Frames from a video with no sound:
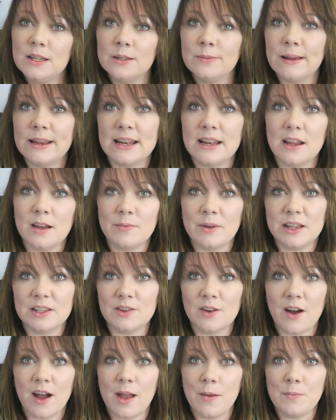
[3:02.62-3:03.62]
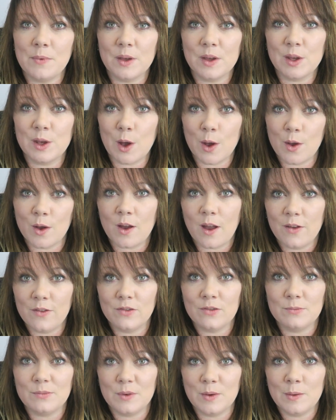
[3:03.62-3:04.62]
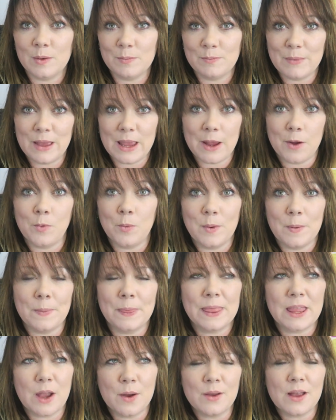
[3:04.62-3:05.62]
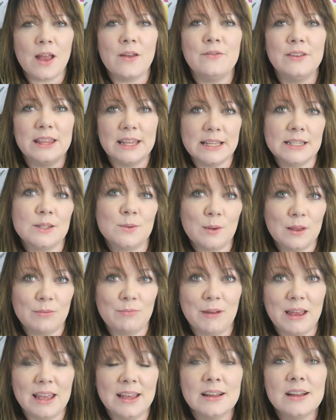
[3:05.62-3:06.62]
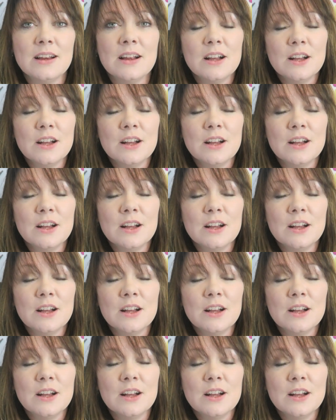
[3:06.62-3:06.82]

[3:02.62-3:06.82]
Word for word: you spend a little bit of time going over with me, going over this with me?